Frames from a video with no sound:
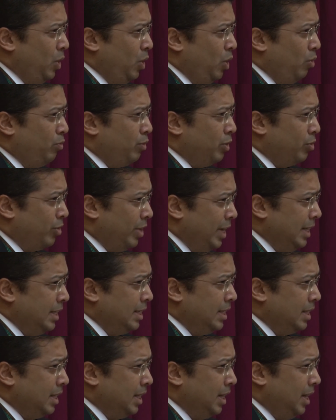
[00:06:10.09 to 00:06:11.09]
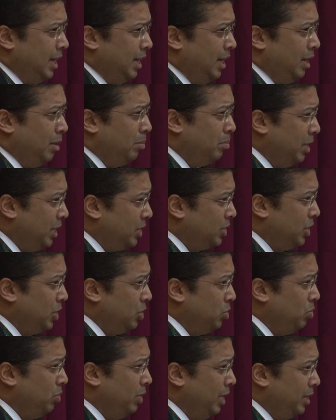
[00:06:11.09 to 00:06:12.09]
of a great person
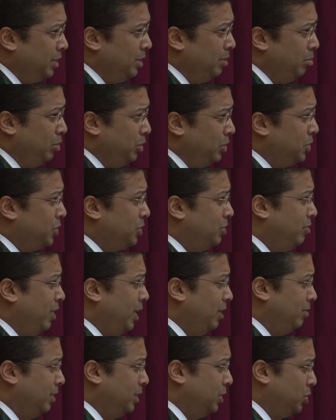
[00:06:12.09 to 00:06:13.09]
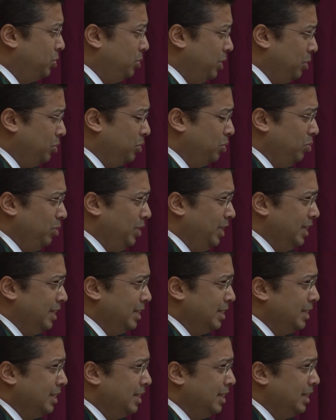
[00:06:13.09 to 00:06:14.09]
who led the Buddhist revival throughout the
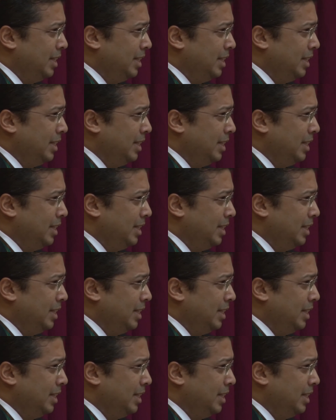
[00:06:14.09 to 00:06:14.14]
world.